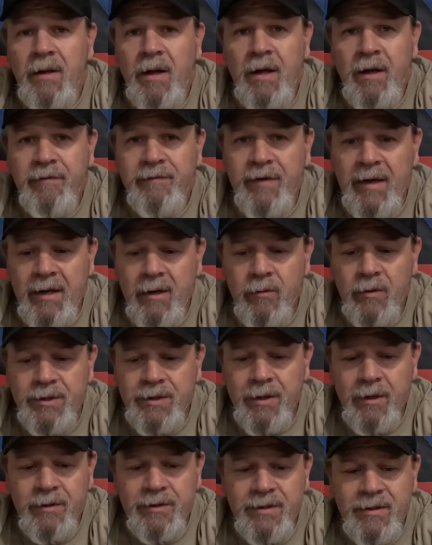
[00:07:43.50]

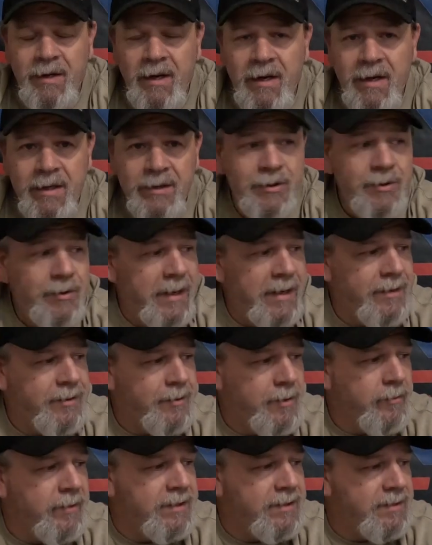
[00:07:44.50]
Vanquished RC and try
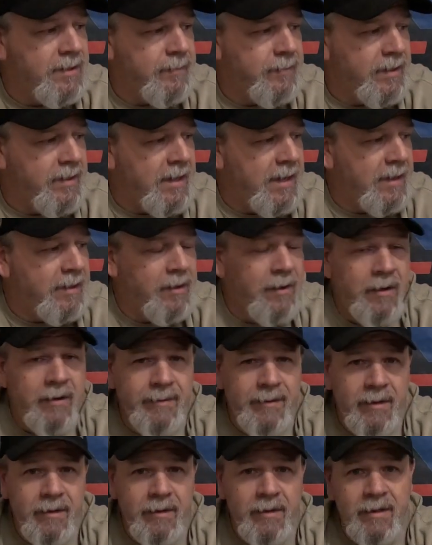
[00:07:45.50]
throwing some of that
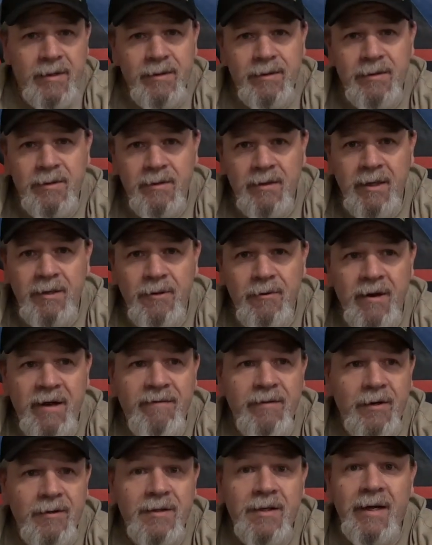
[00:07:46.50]
on there, because they do
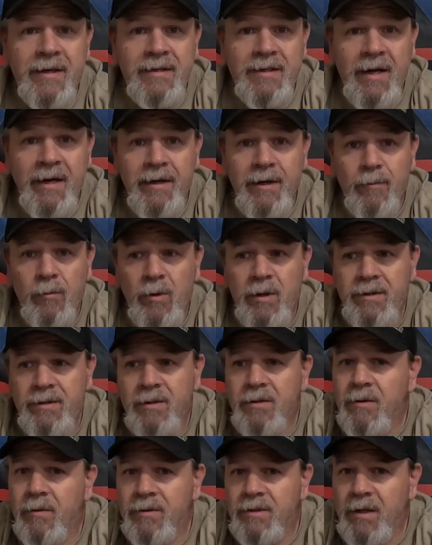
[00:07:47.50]
have their titanium
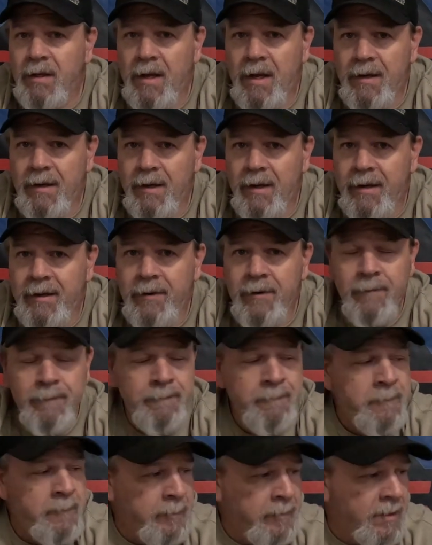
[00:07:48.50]
ones, so it's a lot
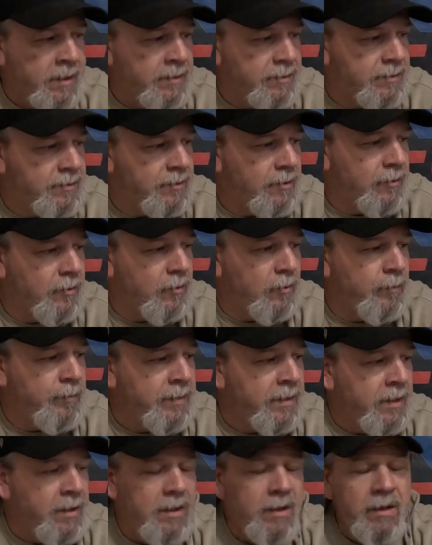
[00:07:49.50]
lighter. So
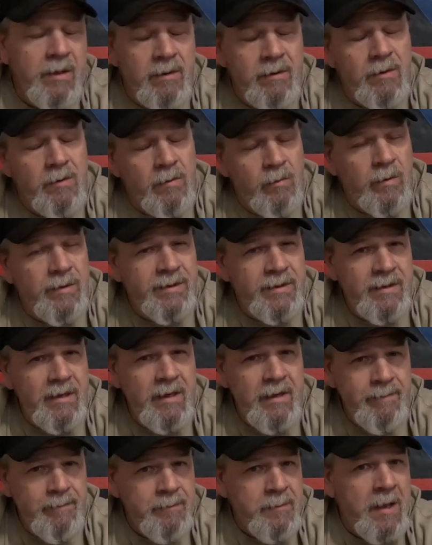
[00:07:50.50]
we'll
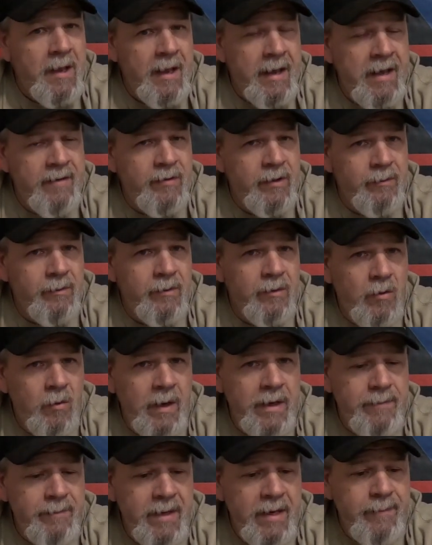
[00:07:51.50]
see. I haven't
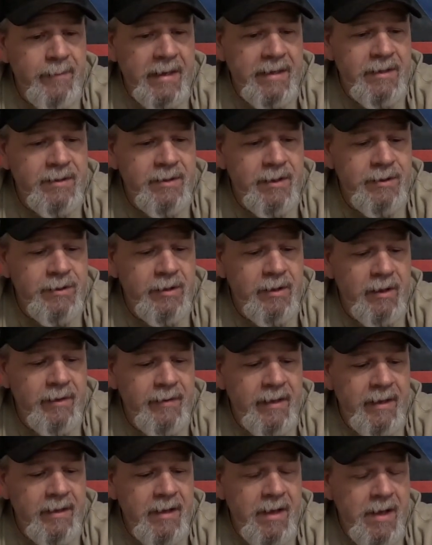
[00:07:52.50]
quite made my decision
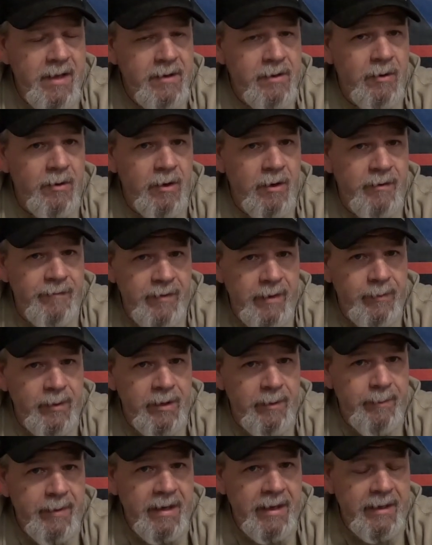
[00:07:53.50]
on that yet, or if I'm
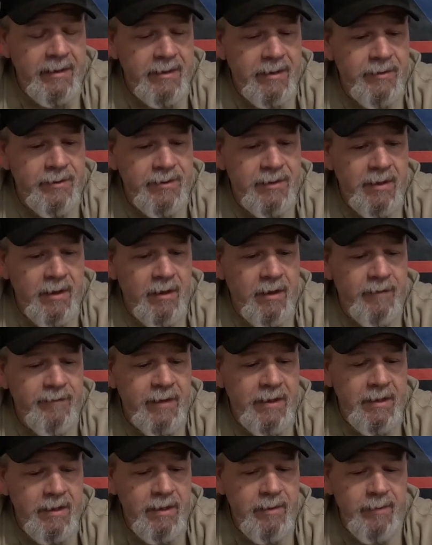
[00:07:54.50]
going to buy another set
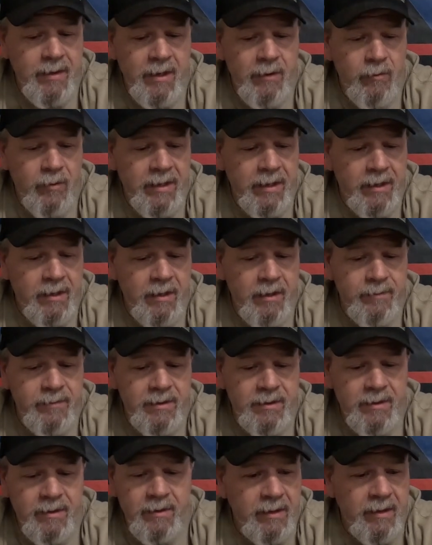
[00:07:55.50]
off of eBay when it
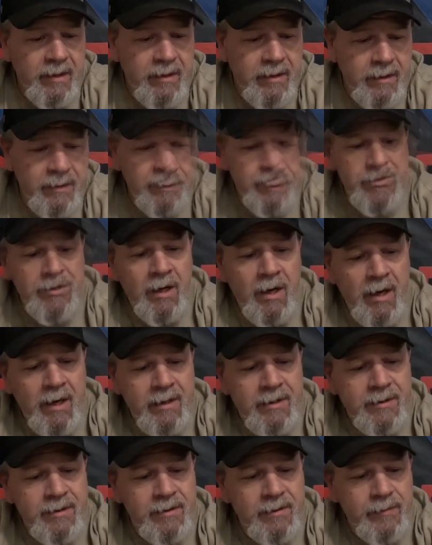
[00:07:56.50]
comes to the linkage.
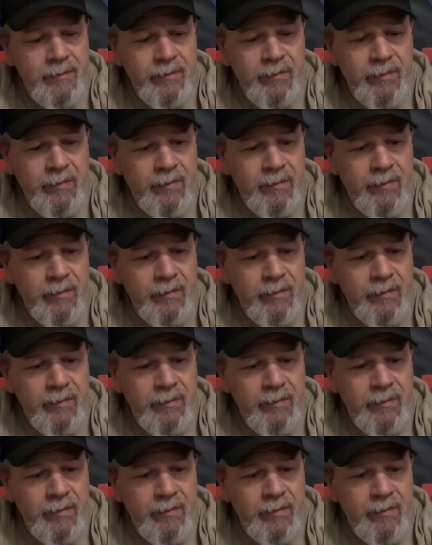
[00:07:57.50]
Shocks,